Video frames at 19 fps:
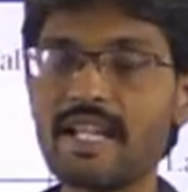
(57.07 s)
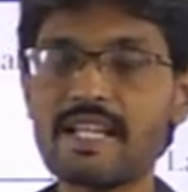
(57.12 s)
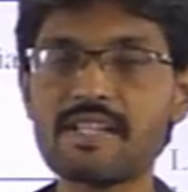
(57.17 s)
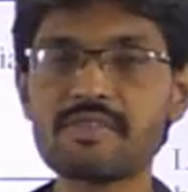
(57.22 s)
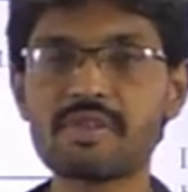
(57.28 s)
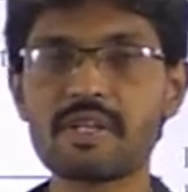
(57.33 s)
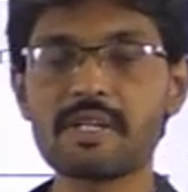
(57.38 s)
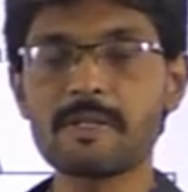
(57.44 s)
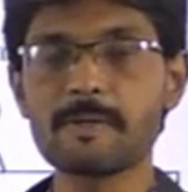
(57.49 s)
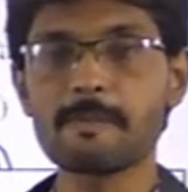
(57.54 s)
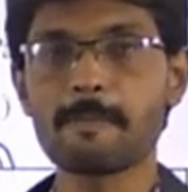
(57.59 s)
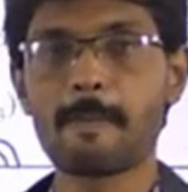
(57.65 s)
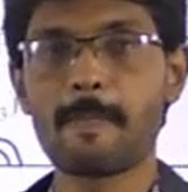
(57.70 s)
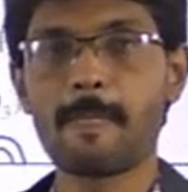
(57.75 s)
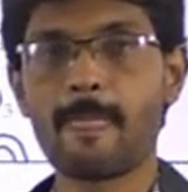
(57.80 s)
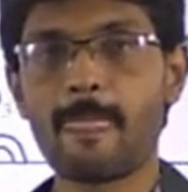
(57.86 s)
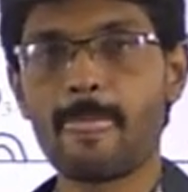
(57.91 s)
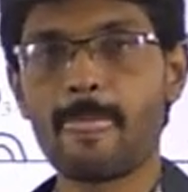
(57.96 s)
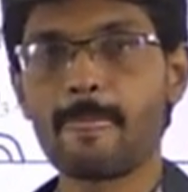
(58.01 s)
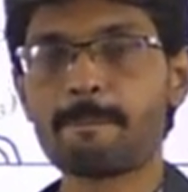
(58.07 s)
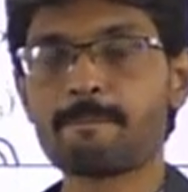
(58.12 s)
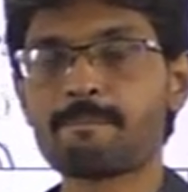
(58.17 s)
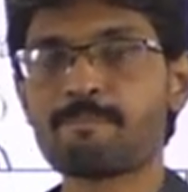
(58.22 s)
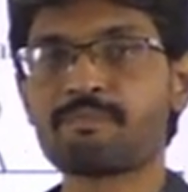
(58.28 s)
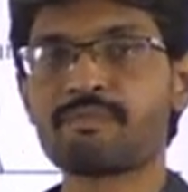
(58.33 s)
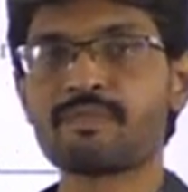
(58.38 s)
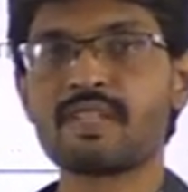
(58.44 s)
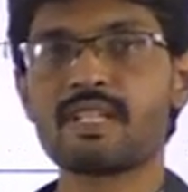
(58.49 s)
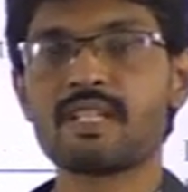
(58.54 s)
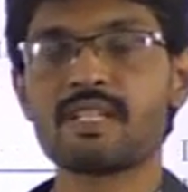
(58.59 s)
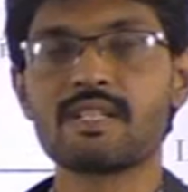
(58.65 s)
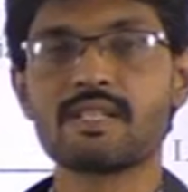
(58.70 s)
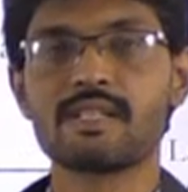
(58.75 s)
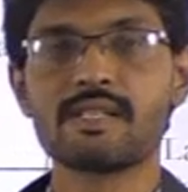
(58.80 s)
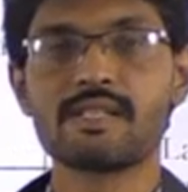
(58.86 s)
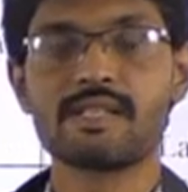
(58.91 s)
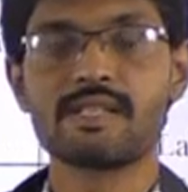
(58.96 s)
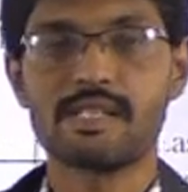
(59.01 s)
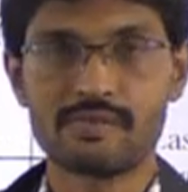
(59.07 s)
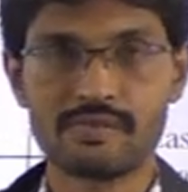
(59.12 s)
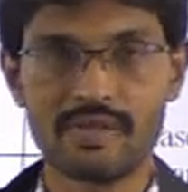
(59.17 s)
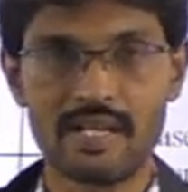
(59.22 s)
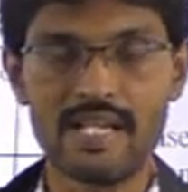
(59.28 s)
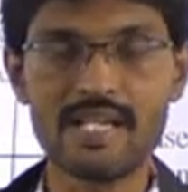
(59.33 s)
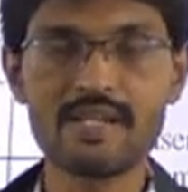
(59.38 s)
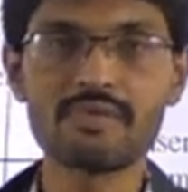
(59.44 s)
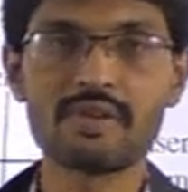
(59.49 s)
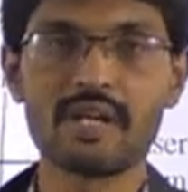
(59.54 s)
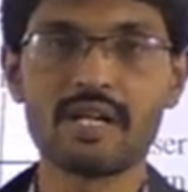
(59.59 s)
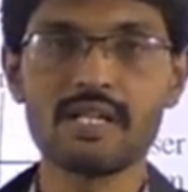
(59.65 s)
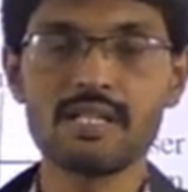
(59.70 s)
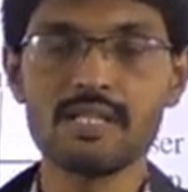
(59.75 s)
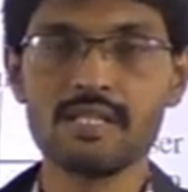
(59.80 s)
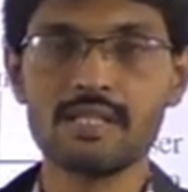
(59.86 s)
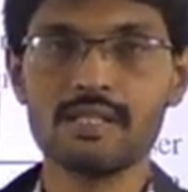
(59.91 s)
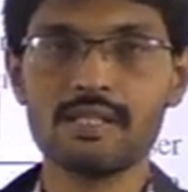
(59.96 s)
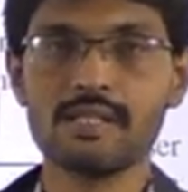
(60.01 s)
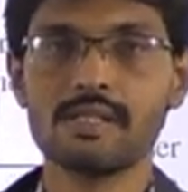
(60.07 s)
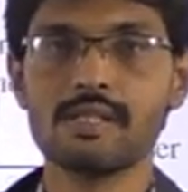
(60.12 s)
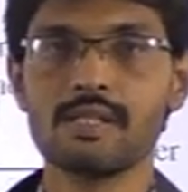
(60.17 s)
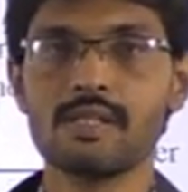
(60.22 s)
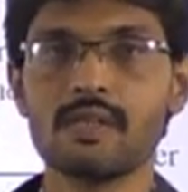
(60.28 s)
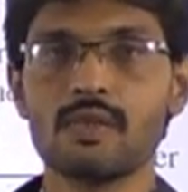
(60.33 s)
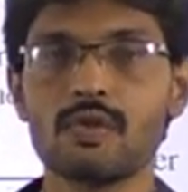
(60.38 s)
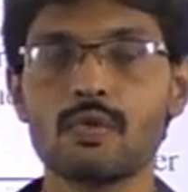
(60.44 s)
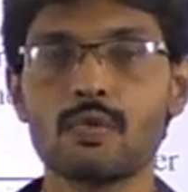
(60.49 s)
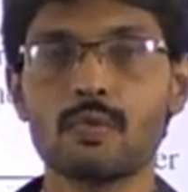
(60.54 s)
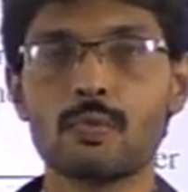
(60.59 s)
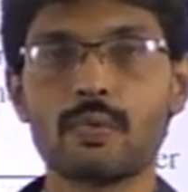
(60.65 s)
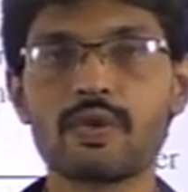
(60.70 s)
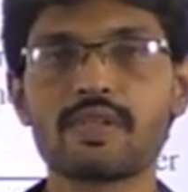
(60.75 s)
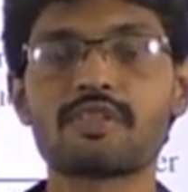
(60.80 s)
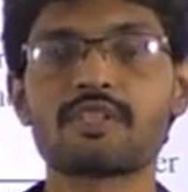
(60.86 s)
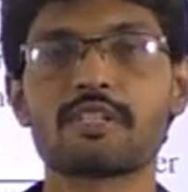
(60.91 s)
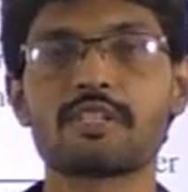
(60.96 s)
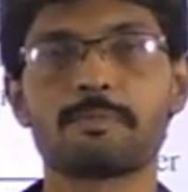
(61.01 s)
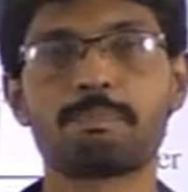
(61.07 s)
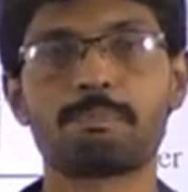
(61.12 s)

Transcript: laser is a laser which